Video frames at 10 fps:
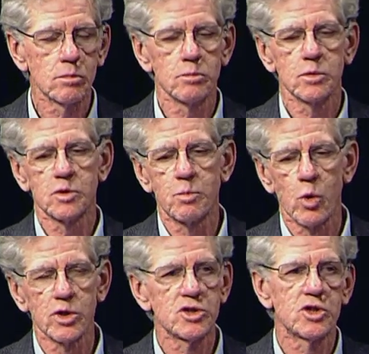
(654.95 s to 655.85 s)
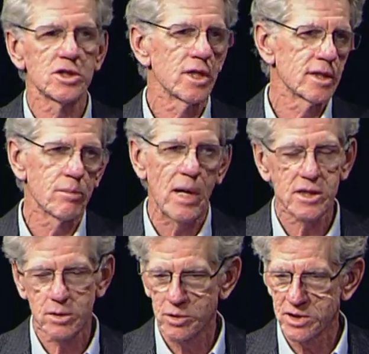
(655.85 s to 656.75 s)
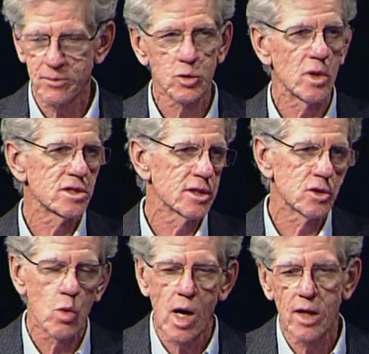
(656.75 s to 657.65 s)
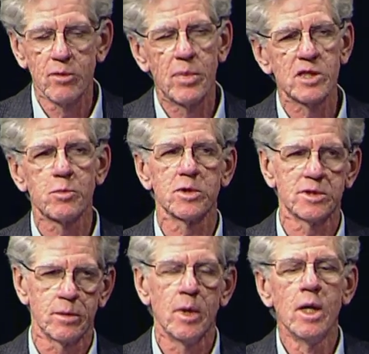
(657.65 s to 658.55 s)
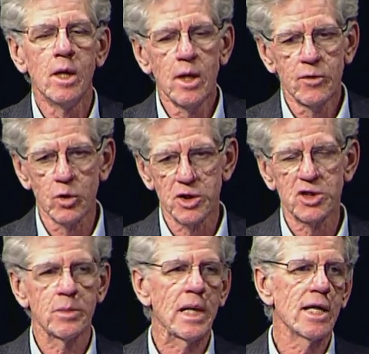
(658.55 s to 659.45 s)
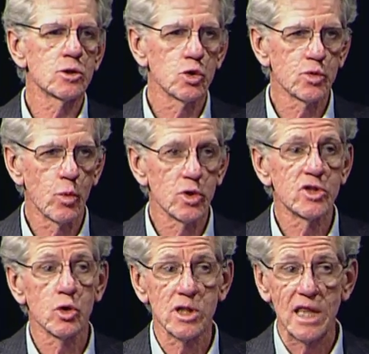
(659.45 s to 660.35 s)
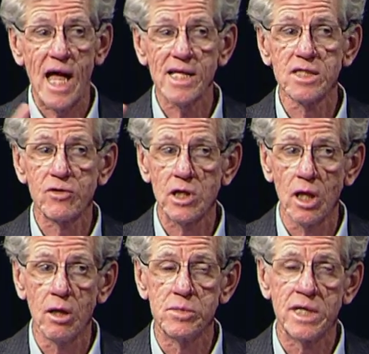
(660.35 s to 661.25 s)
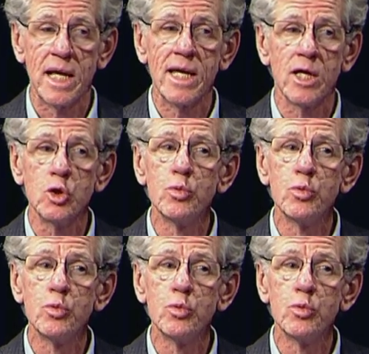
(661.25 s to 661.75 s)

sports, just like the basketball team, the wrestling squad, the baseball team. They're legitimate high school sports. There's lots of clubs and AAU